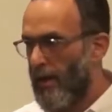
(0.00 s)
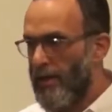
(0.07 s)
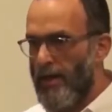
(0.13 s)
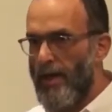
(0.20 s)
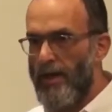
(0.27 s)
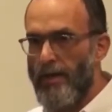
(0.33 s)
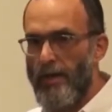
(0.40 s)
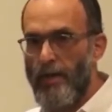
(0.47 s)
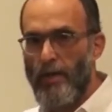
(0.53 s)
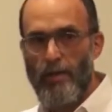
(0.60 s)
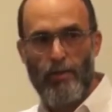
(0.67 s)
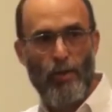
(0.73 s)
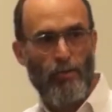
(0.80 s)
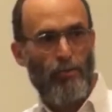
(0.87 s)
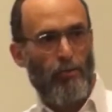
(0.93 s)
Again,
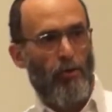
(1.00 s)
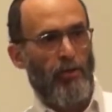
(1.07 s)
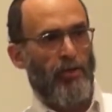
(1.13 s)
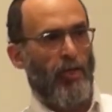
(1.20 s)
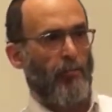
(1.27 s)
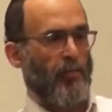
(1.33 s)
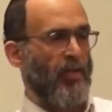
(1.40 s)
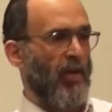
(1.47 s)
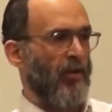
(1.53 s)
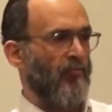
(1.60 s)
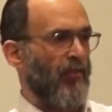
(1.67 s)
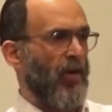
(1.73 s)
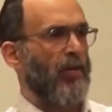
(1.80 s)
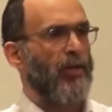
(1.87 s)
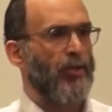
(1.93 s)
are you going to tell me that
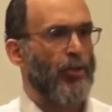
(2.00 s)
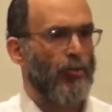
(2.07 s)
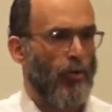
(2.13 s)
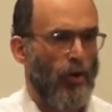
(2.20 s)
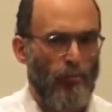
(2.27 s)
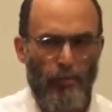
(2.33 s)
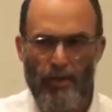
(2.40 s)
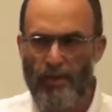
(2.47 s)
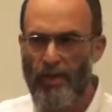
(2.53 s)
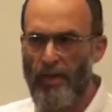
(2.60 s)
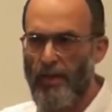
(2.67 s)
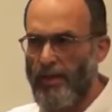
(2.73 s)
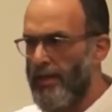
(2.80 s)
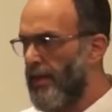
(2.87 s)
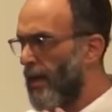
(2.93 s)
Ivanka Trump and
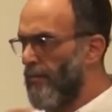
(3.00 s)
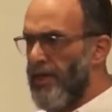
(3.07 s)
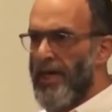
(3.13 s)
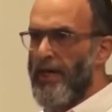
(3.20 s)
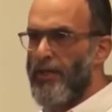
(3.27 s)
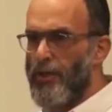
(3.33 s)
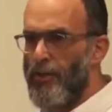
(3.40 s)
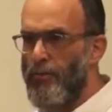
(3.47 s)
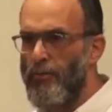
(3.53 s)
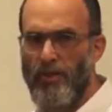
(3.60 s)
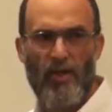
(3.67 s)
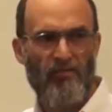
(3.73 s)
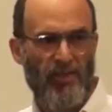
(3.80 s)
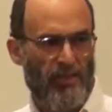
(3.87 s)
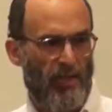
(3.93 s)
the Yemenite
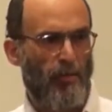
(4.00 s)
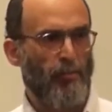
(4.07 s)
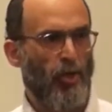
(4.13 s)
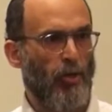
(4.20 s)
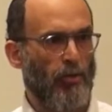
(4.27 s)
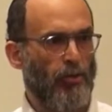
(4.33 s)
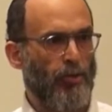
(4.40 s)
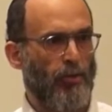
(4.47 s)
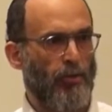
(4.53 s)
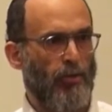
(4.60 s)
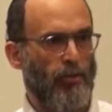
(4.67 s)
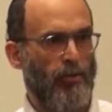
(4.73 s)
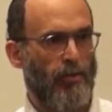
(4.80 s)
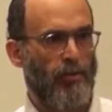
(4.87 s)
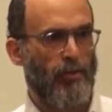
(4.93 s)
Jews have the same culture?
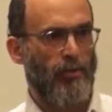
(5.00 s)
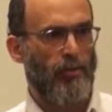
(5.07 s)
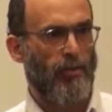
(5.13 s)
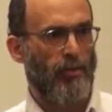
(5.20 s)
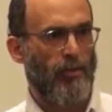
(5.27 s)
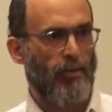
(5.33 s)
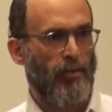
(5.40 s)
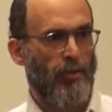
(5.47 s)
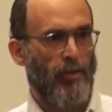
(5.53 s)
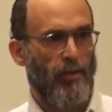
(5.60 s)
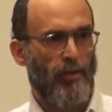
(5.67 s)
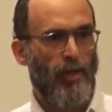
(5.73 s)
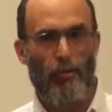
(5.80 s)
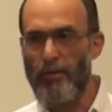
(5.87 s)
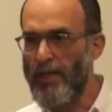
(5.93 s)

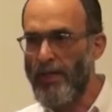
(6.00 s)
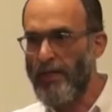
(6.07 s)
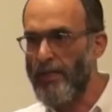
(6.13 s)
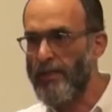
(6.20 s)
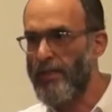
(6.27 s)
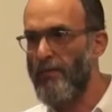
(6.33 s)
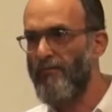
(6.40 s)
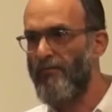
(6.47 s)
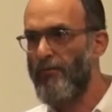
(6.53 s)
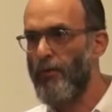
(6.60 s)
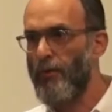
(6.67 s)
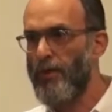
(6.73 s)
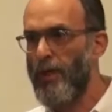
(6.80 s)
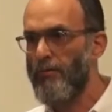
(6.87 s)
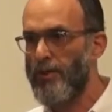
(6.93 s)
They don't eat the same
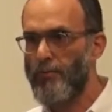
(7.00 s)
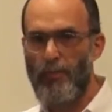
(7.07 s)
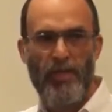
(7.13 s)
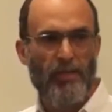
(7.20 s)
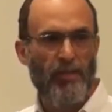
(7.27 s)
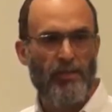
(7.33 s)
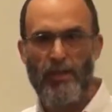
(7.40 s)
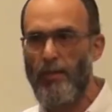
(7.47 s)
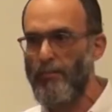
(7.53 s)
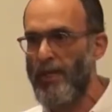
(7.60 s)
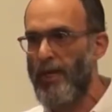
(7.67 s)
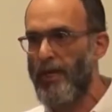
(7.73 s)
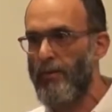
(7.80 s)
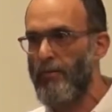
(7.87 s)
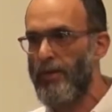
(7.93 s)
food, they don't speak the same
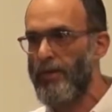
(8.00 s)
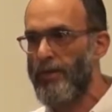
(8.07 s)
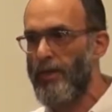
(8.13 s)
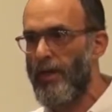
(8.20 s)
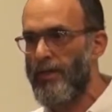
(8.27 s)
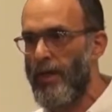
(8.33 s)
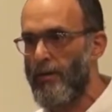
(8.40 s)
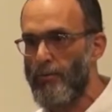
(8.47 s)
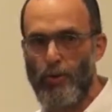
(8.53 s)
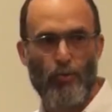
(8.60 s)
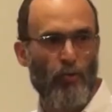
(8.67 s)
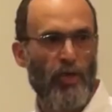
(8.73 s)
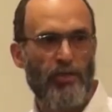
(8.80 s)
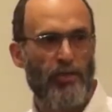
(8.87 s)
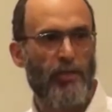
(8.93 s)
language, they don't
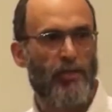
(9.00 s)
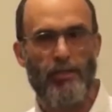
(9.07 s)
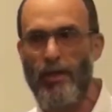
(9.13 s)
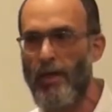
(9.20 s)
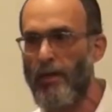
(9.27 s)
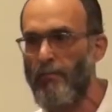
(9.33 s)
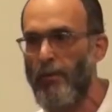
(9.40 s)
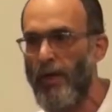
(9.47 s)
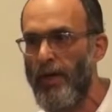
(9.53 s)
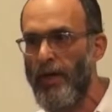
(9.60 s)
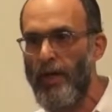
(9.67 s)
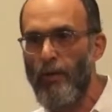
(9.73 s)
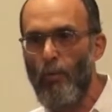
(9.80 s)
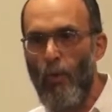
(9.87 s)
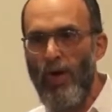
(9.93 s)
dress the same.
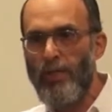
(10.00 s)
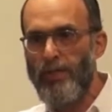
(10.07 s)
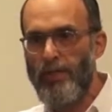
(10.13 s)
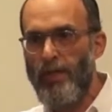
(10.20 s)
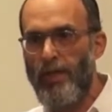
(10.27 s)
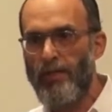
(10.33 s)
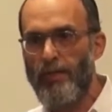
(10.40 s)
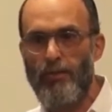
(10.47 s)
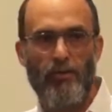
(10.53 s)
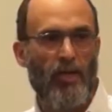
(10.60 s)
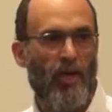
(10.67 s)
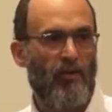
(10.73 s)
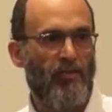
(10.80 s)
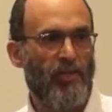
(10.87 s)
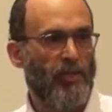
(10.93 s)
In what sense do
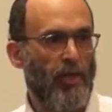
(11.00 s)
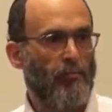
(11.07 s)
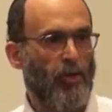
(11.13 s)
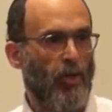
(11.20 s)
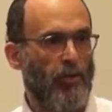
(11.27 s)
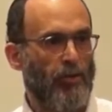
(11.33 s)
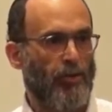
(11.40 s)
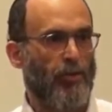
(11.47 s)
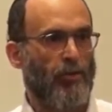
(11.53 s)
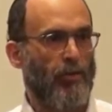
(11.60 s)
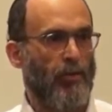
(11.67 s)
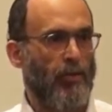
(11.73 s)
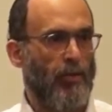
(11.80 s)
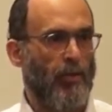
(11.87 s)
they have the same culture?